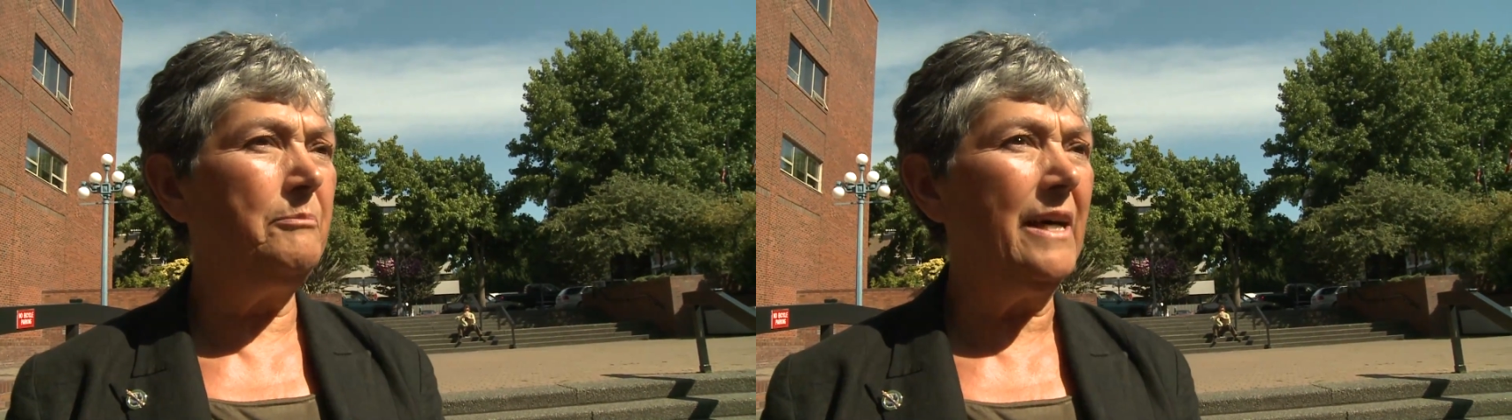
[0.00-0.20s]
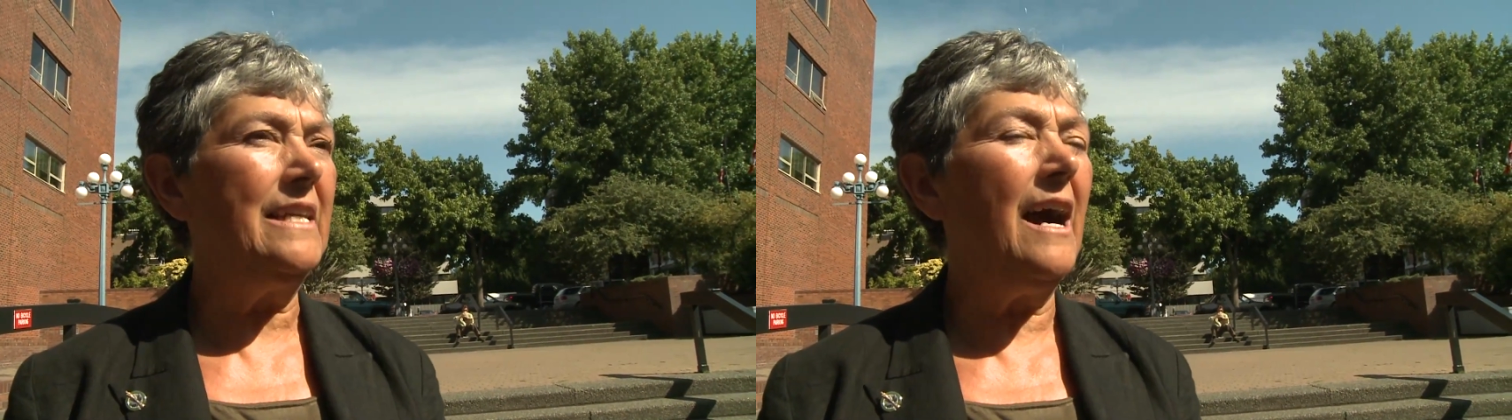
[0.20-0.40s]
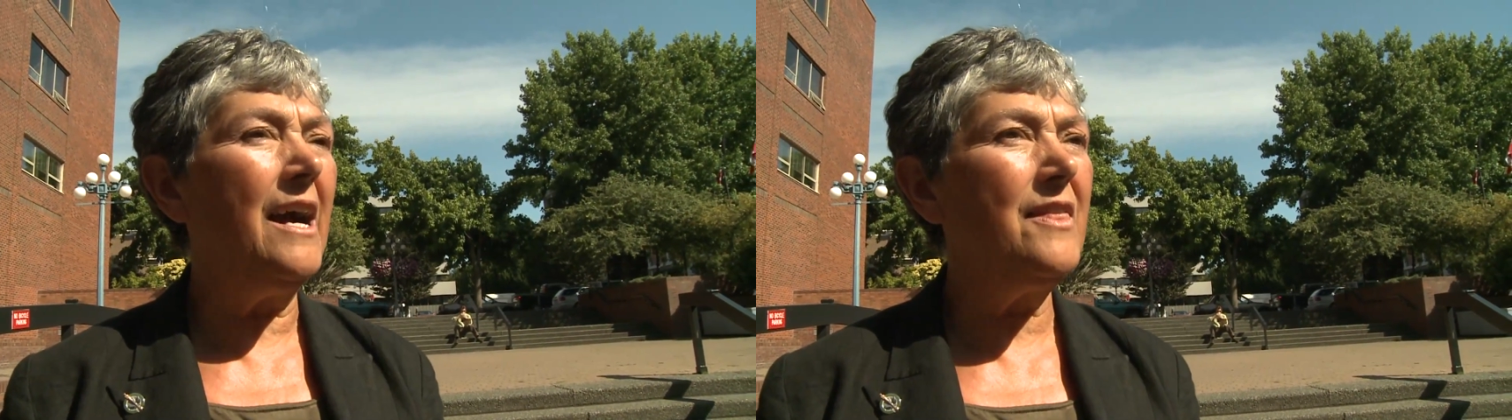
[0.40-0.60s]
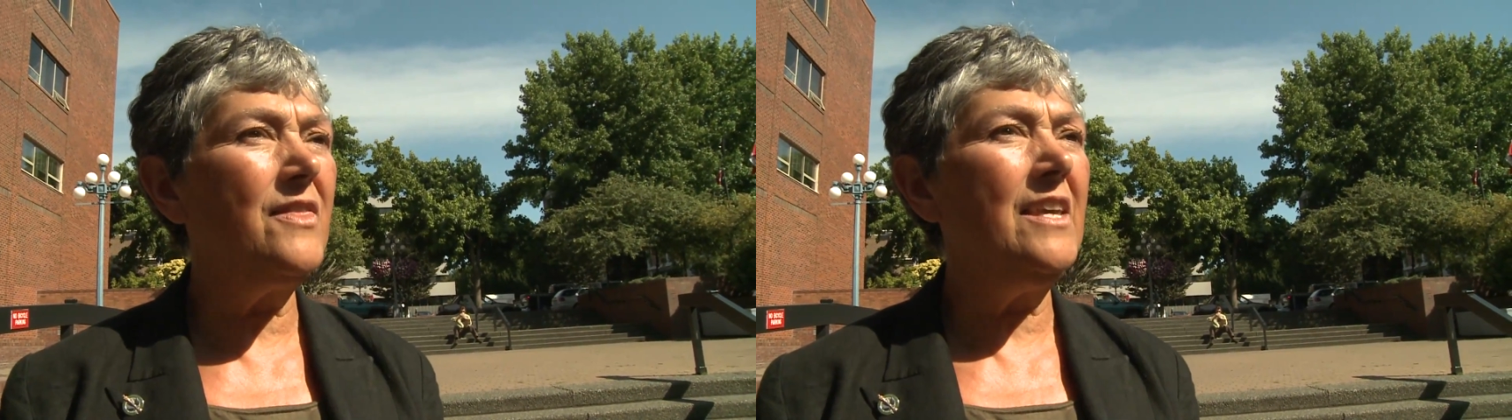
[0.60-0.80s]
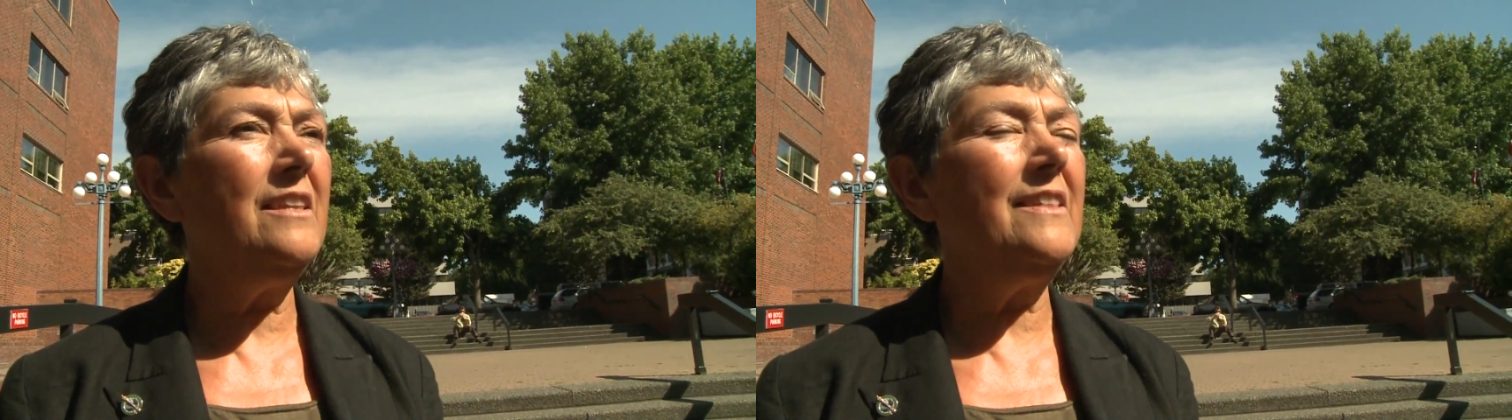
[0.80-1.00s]
but I
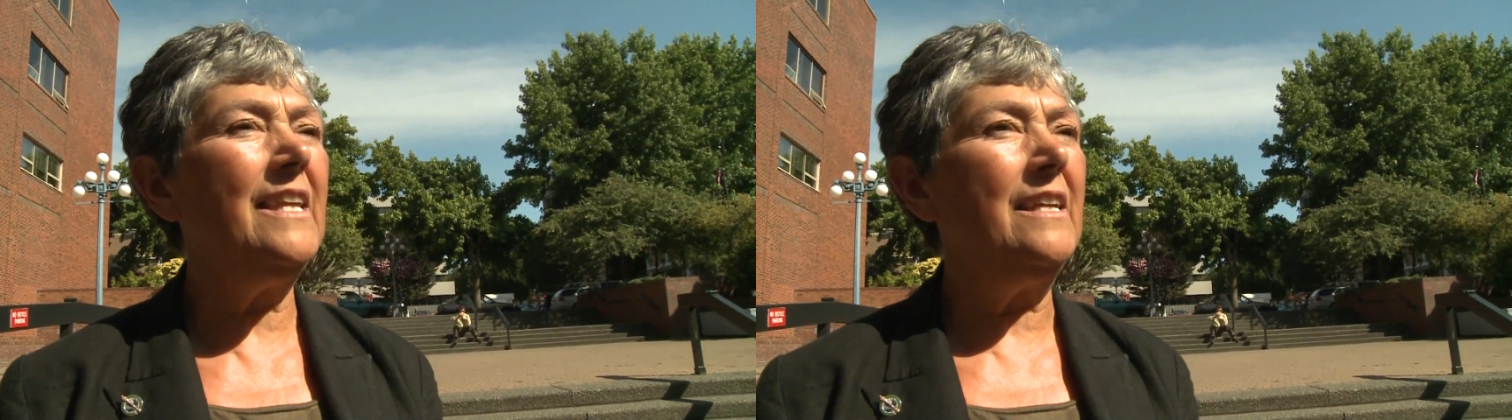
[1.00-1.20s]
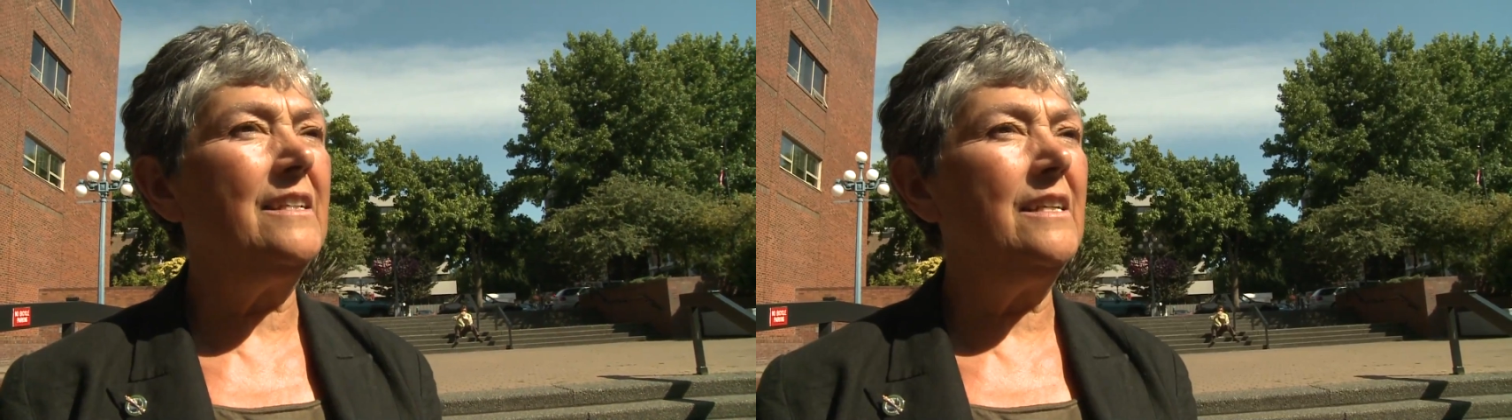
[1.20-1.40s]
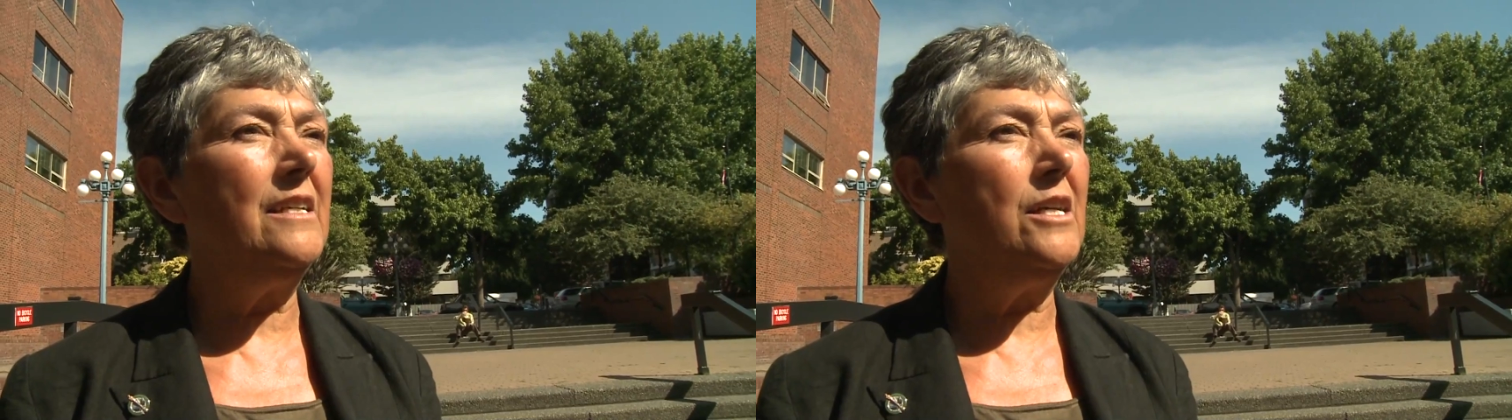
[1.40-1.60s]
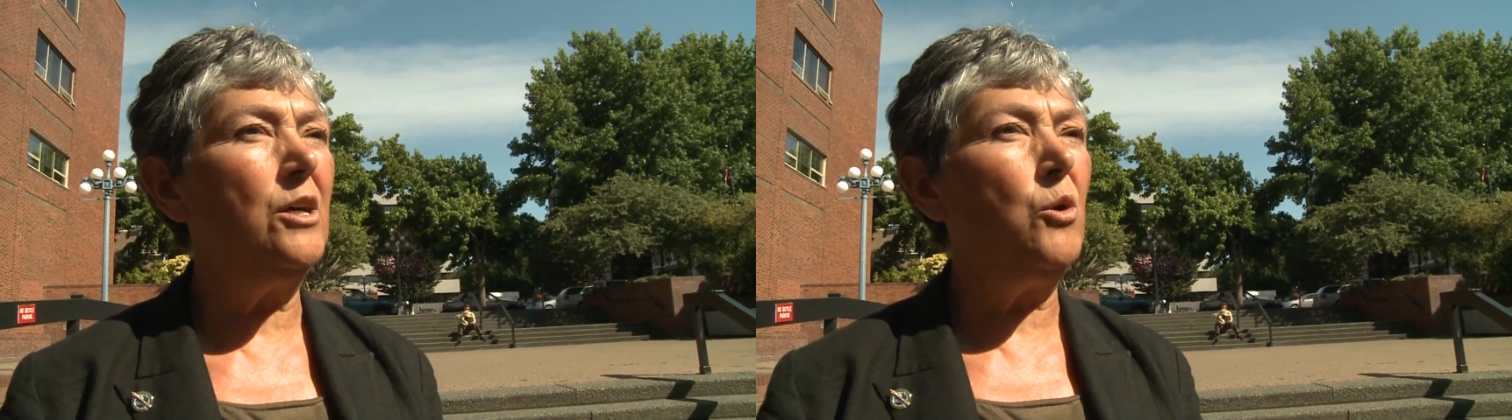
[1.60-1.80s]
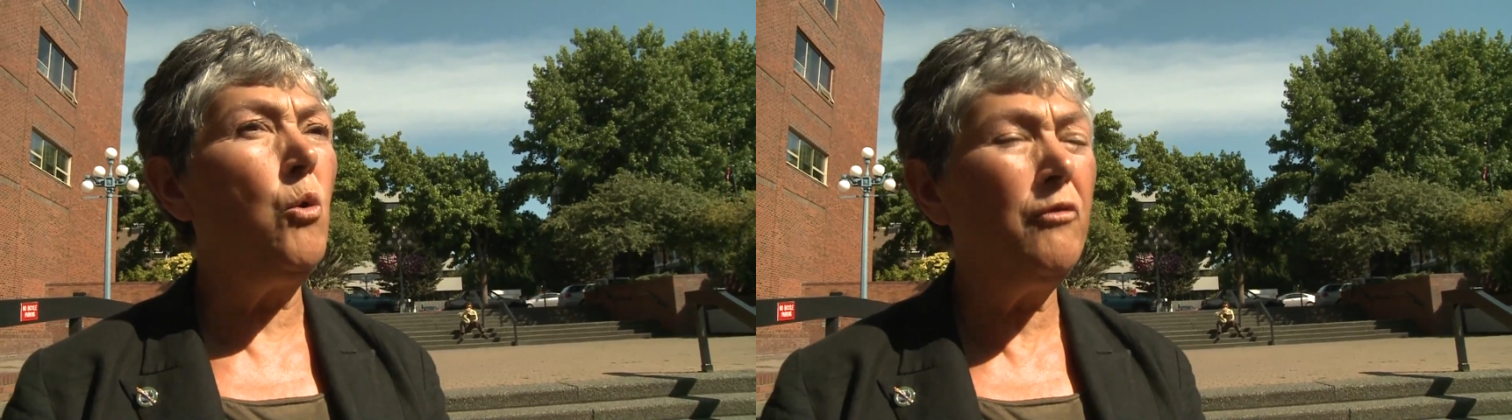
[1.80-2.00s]
think that
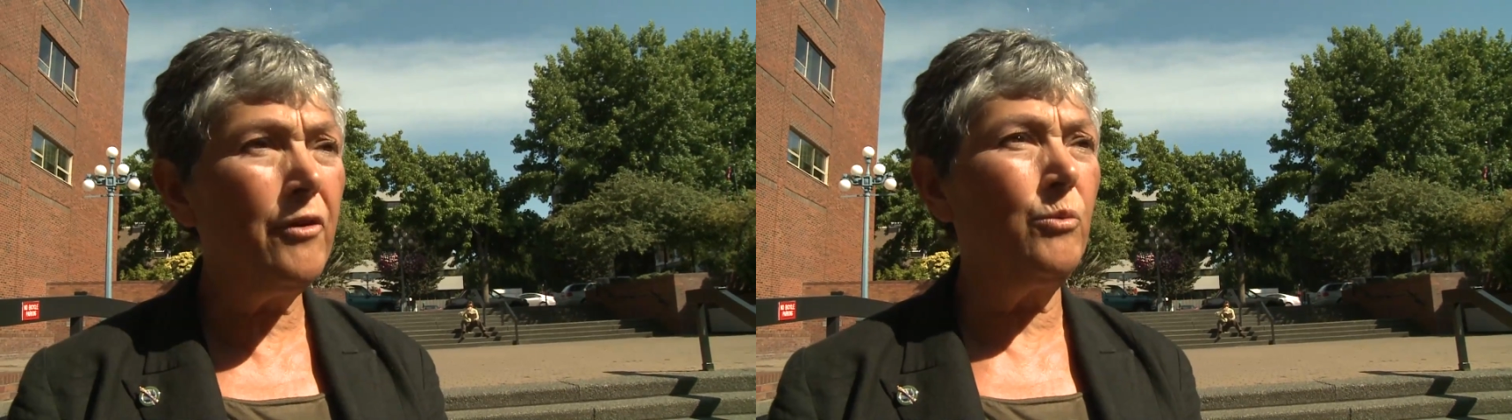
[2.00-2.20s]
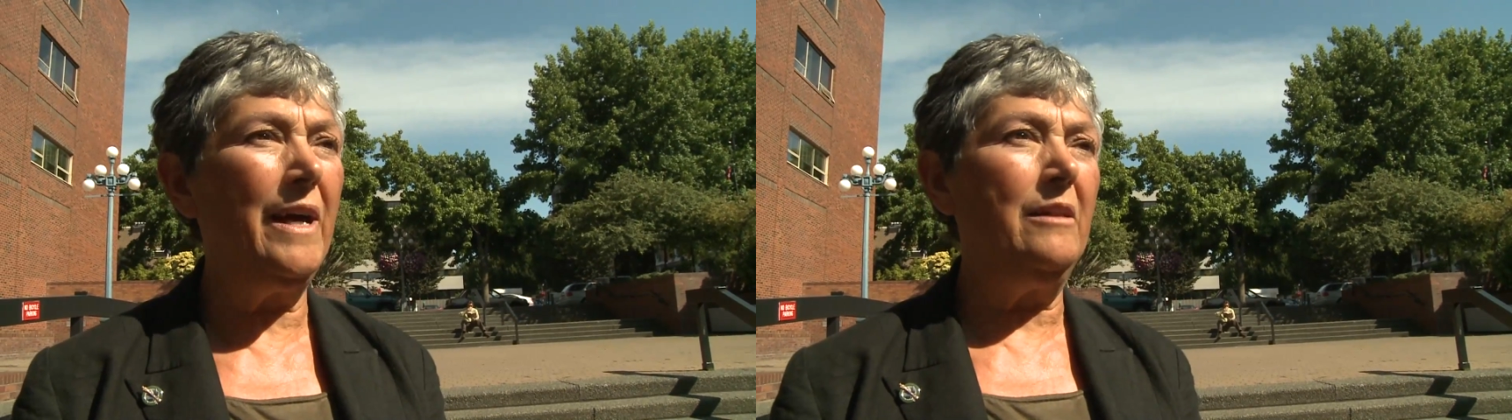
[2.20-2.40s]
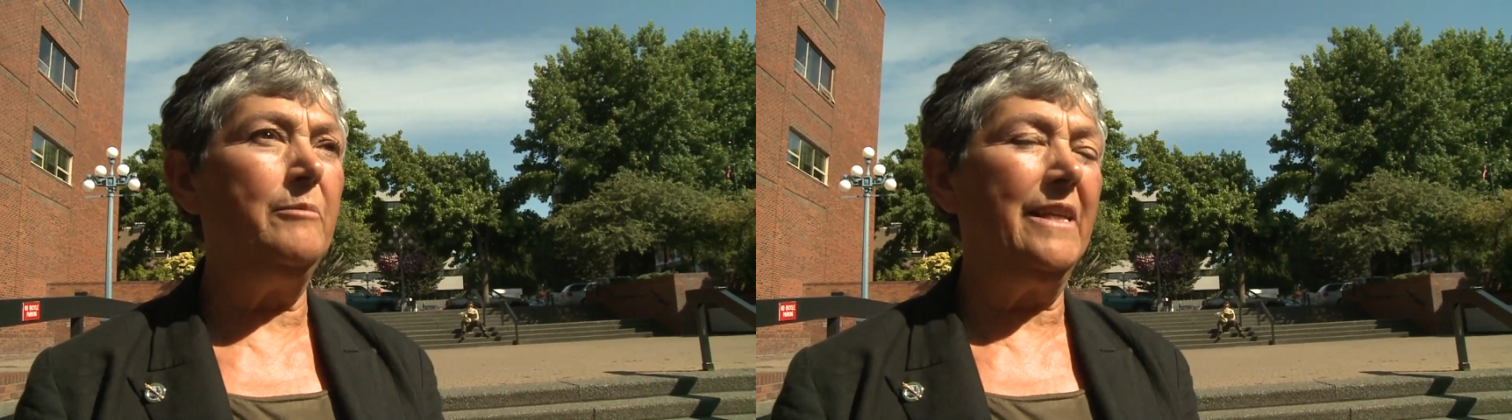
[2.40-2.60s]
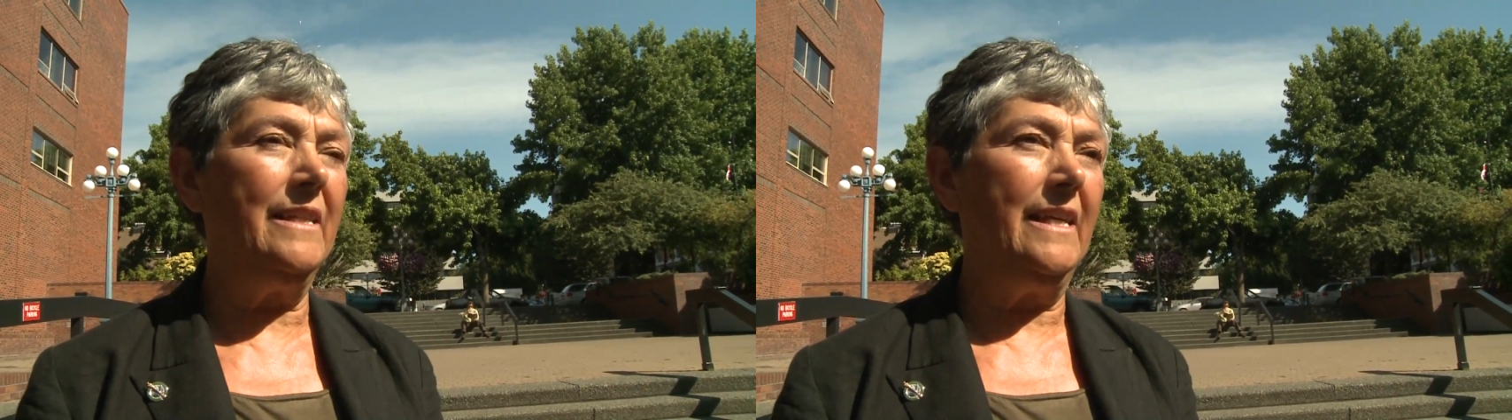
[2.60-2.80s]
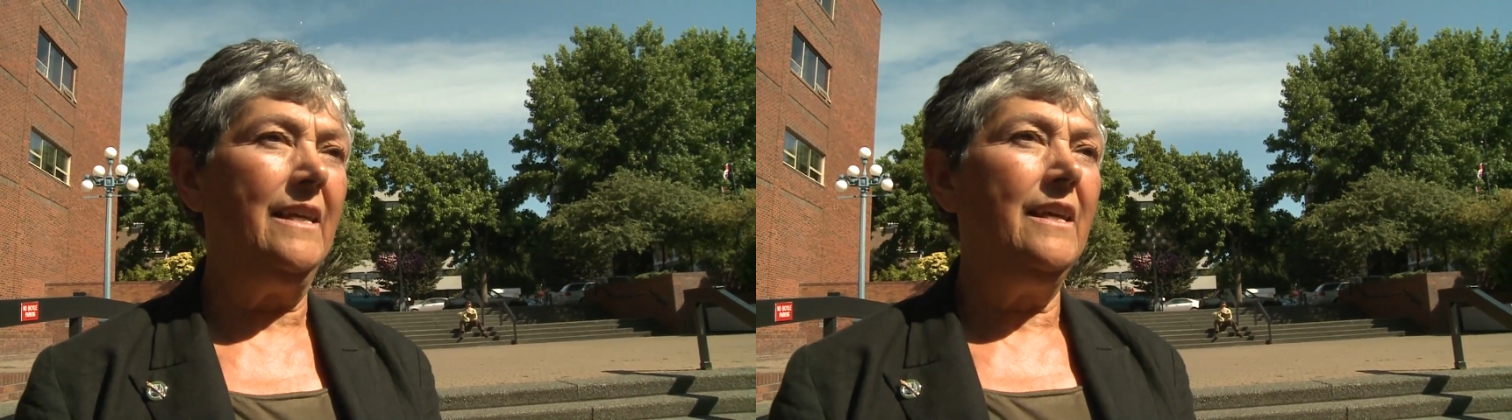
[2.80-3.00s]

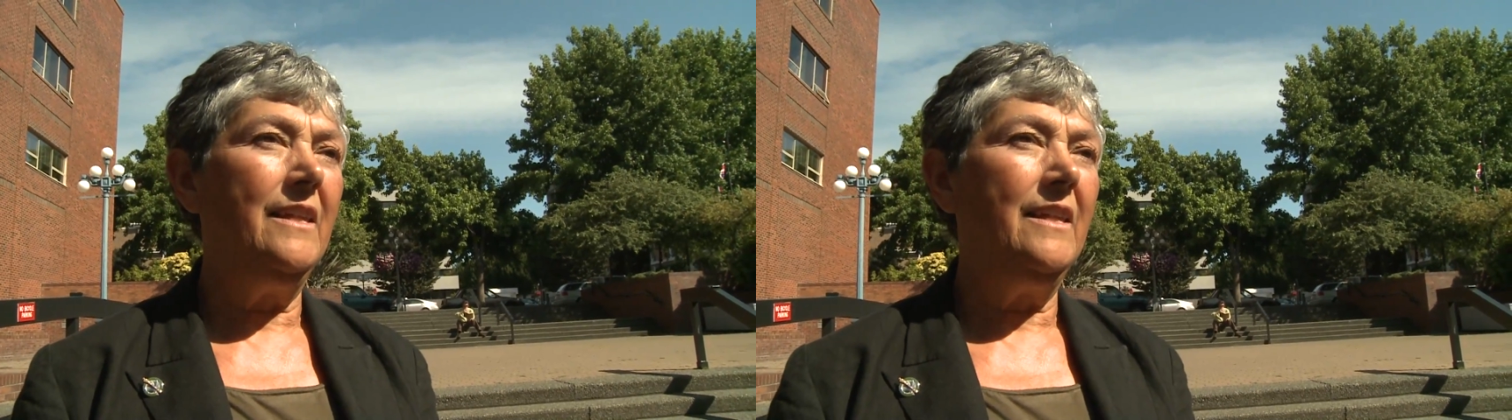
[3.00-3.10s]
overwhelmingly